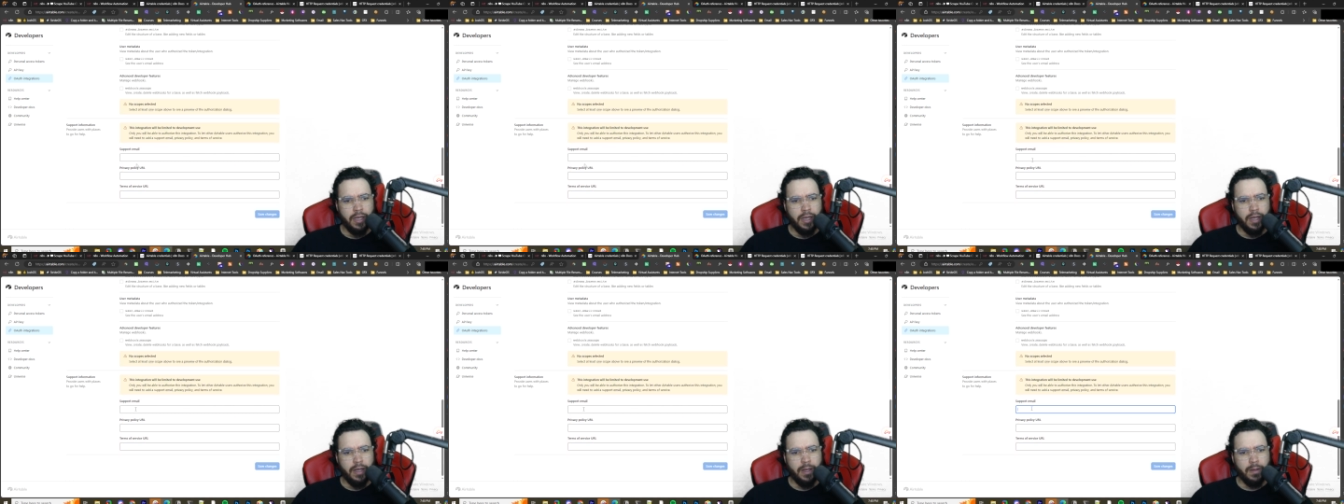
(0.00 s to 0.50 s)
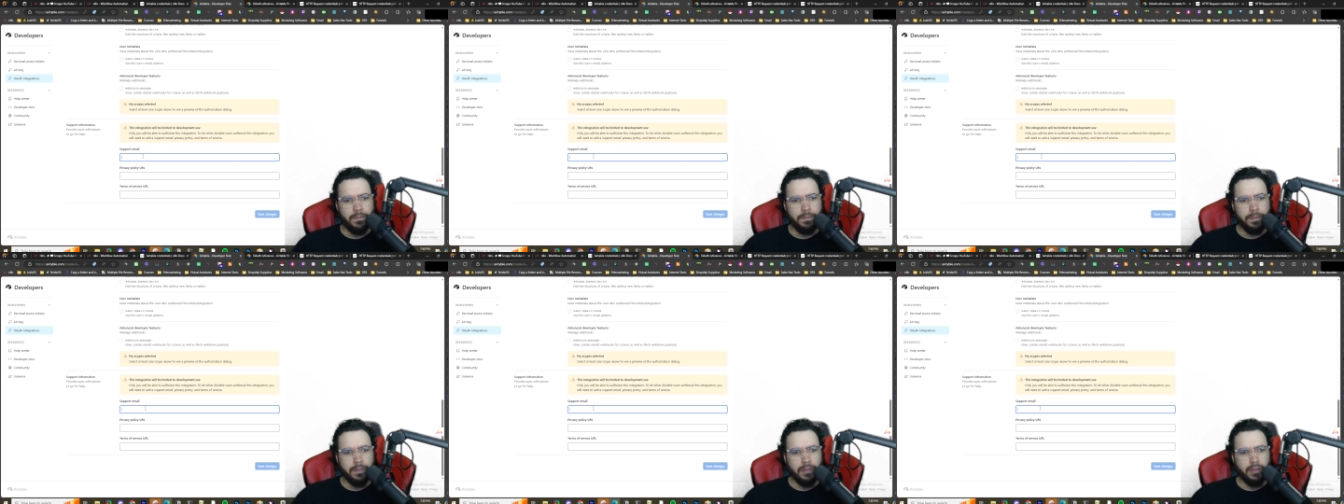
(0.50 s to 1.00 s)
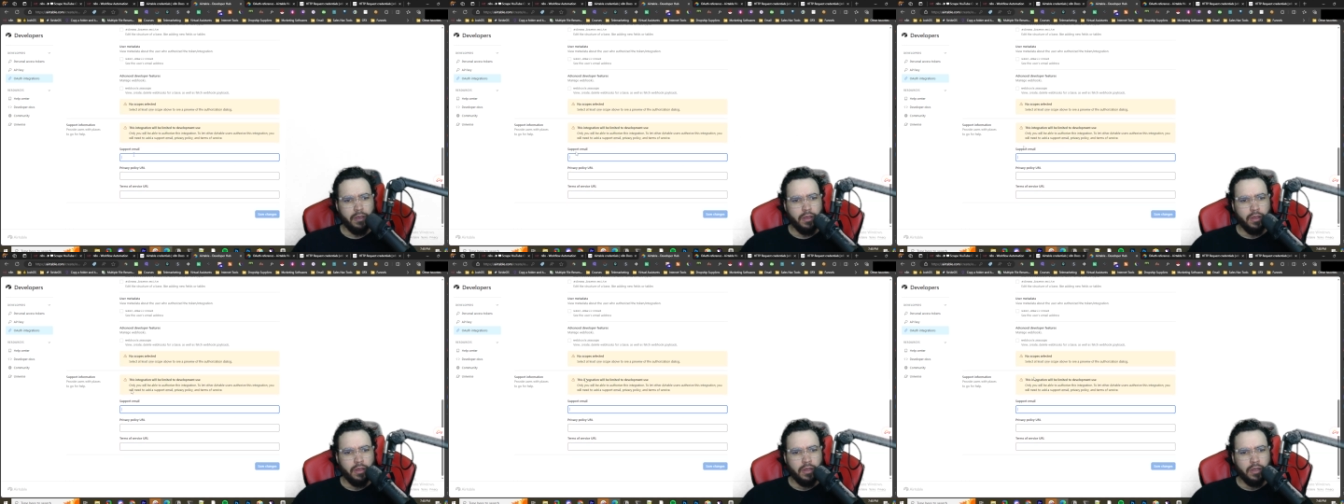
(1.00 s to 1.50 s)
Um,
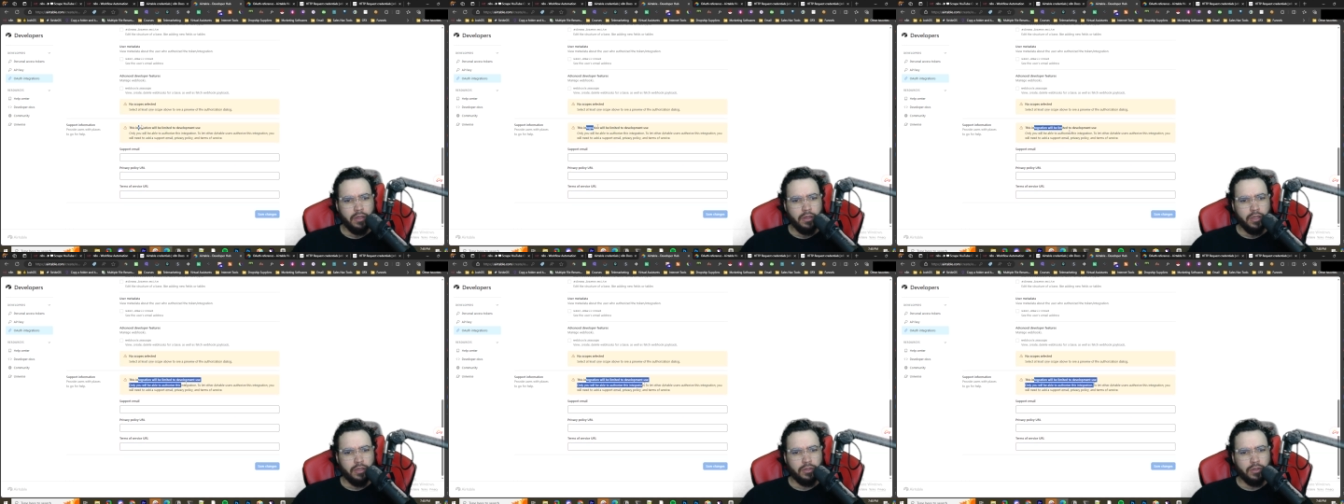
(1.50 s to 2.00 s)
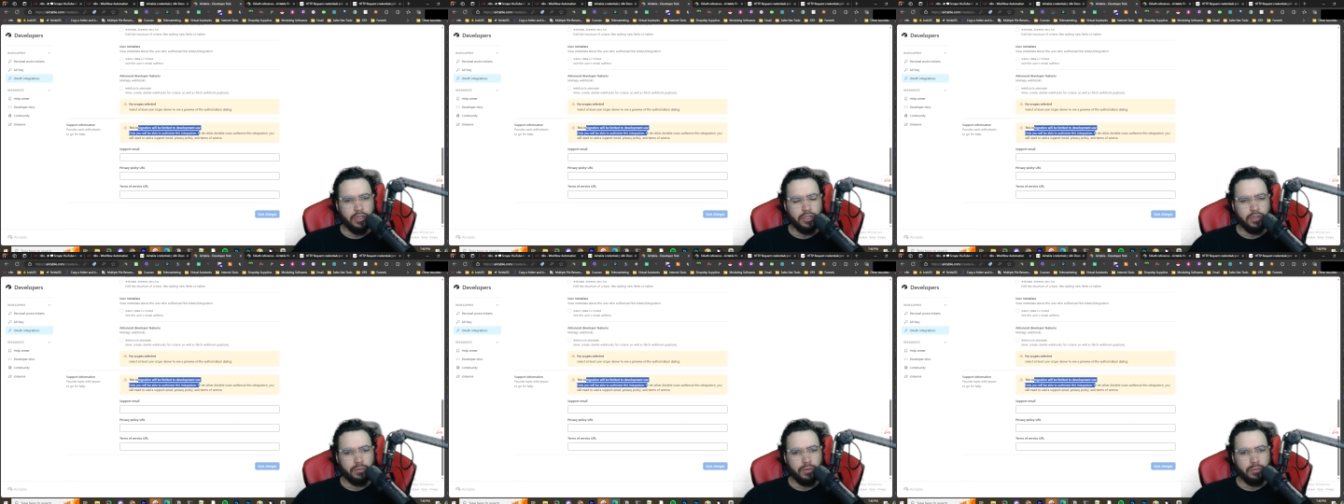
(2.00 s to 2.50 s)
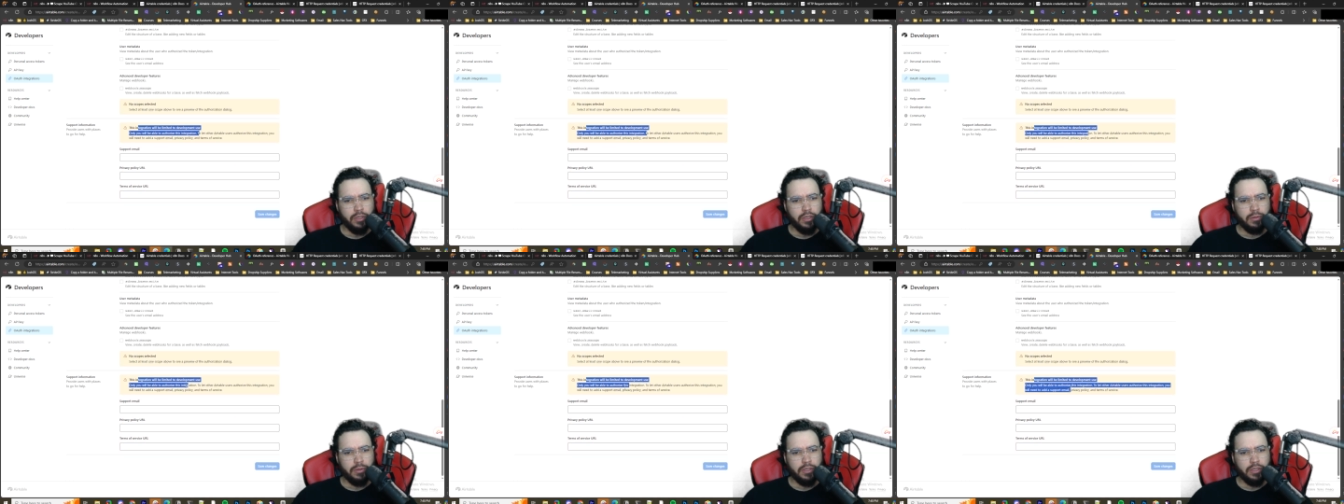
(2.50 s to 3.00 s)
Integration will be
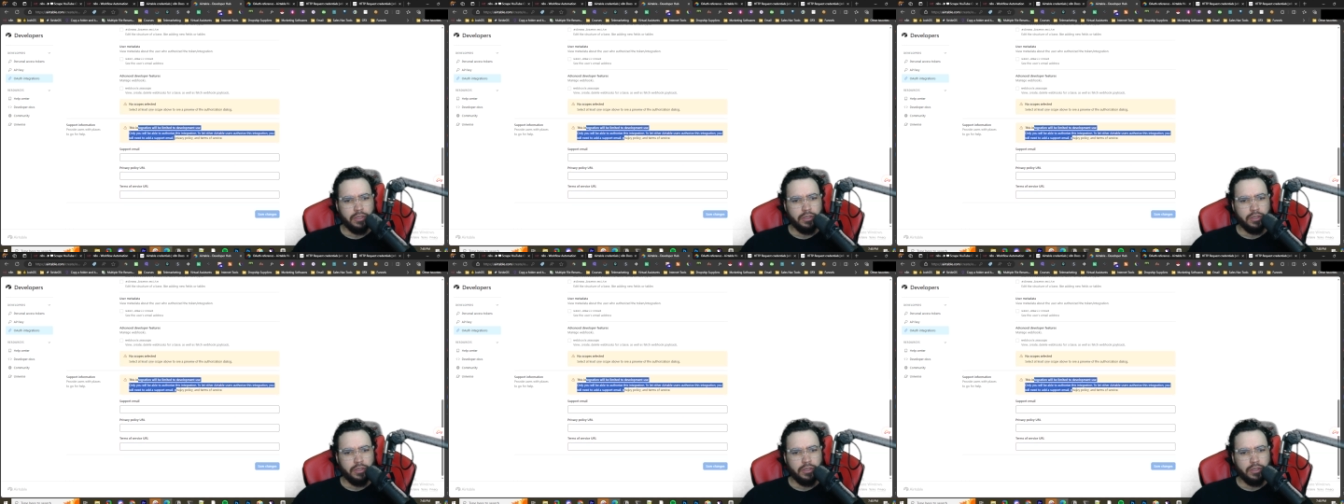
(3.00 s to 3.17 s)
limited